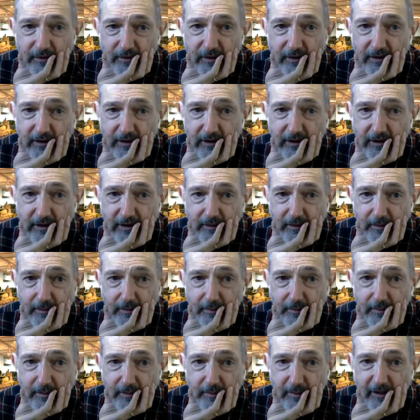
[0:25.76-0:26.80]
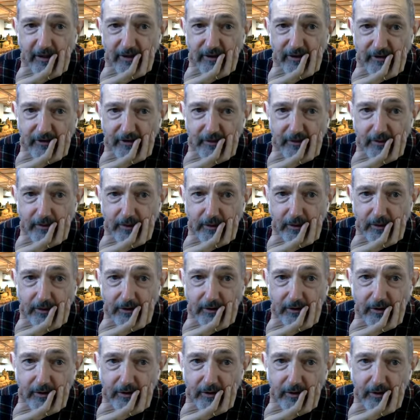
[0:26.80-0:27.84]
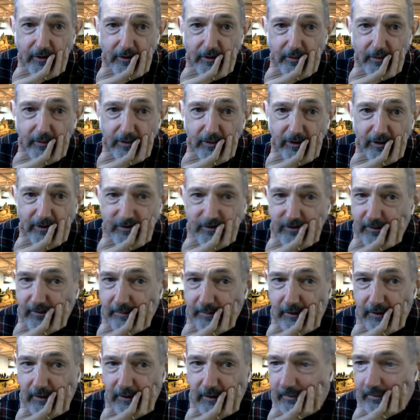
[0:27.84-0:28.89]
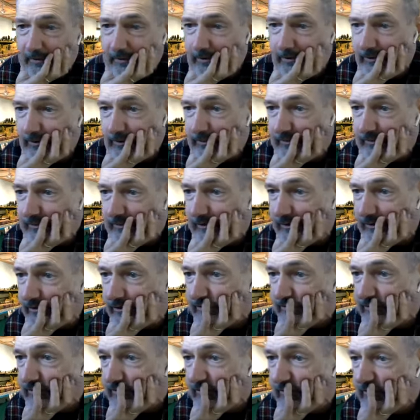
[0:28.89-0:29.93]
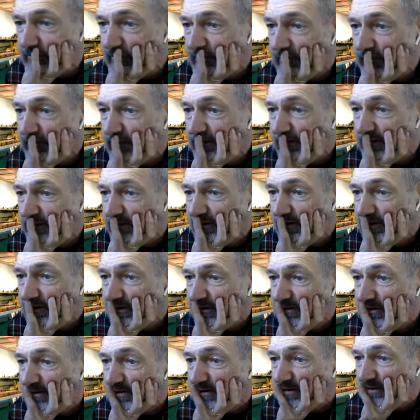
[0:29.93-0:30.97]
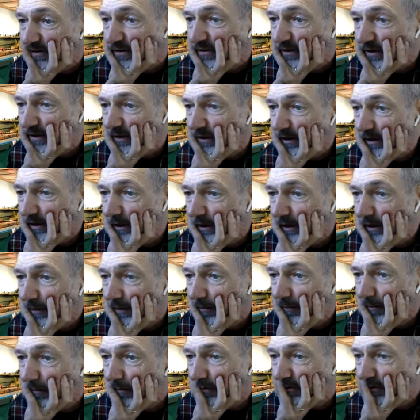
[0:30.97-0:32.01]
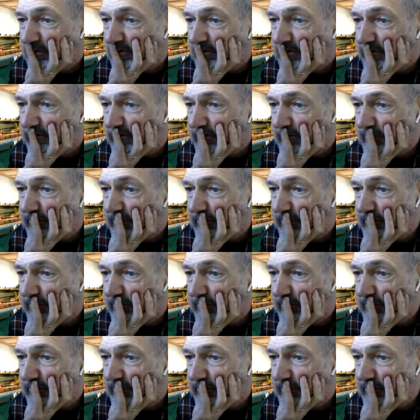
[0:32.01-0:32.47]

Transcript: thinking it would be best to work the new bleach and pulp group first, which is